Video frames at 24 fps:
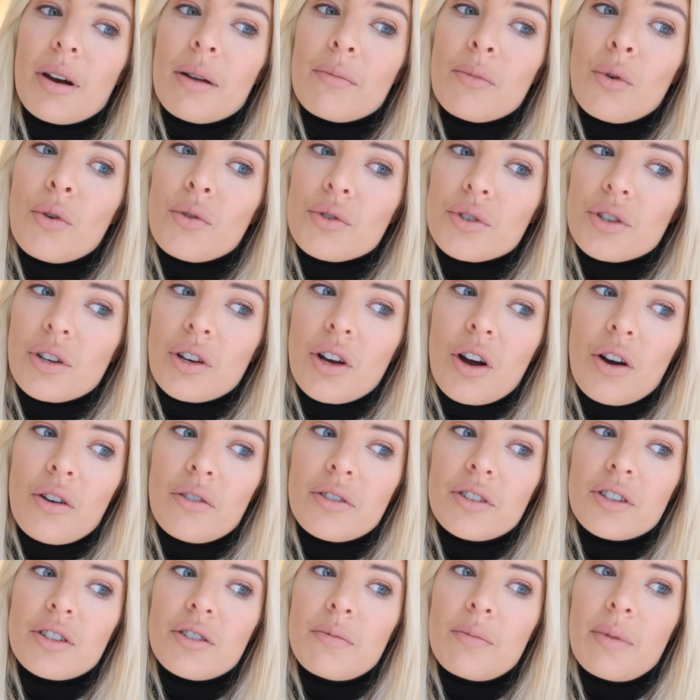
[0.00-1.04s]
But I'm also
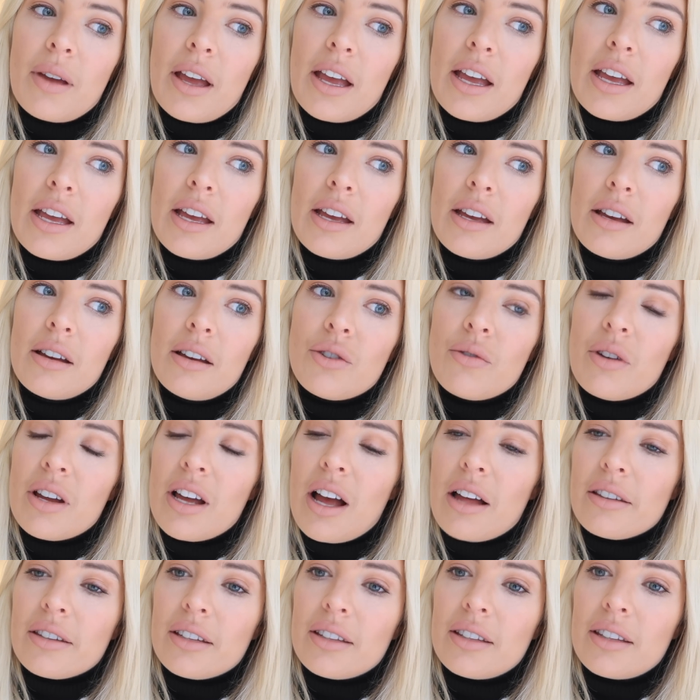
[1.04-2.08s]
going to be doing
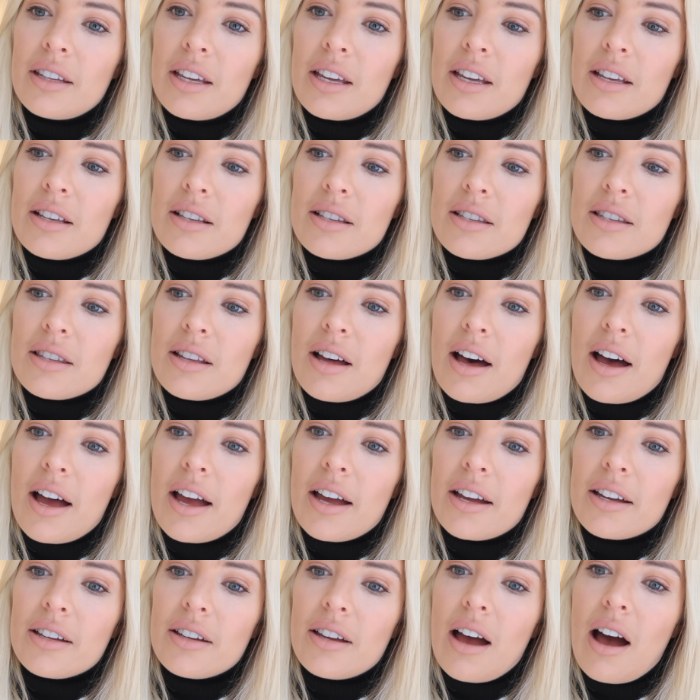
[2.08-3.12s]
other things
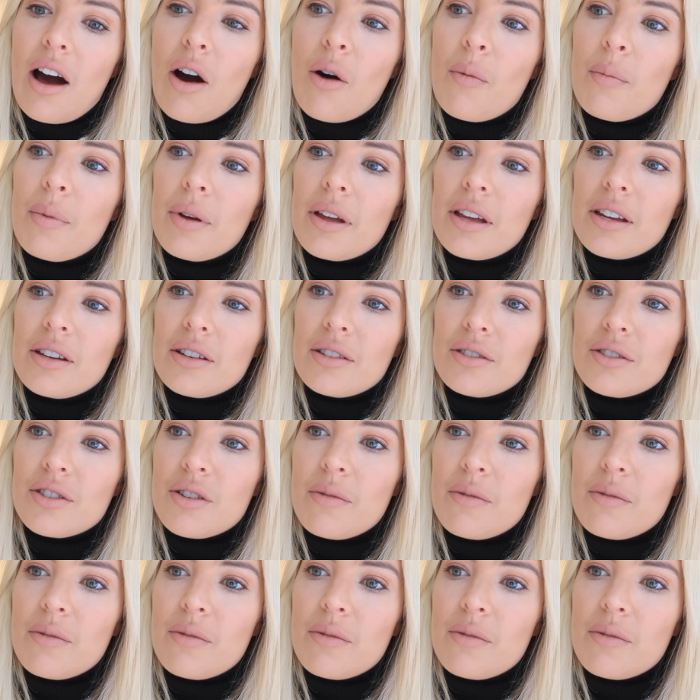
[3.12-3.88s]
like helping